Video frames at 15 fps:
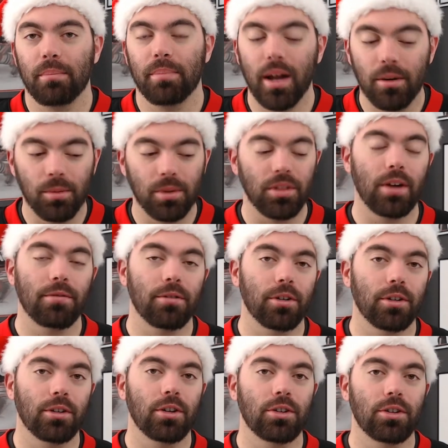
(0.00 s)
But without
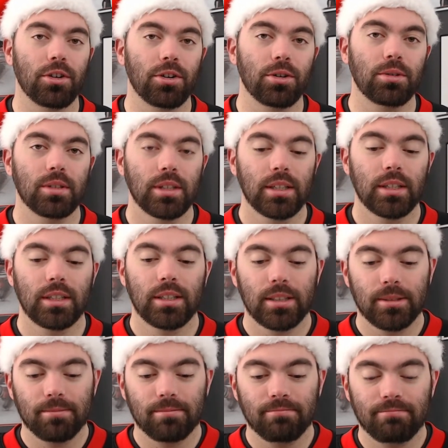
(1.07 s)
further ado,
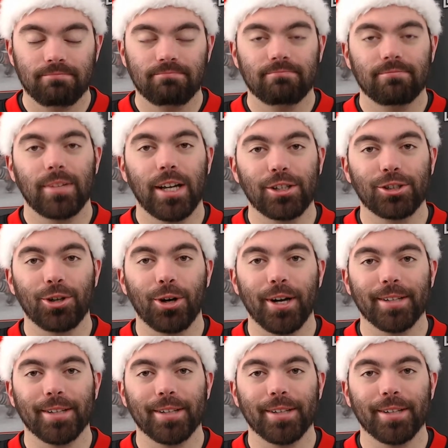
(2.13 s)
enjoy.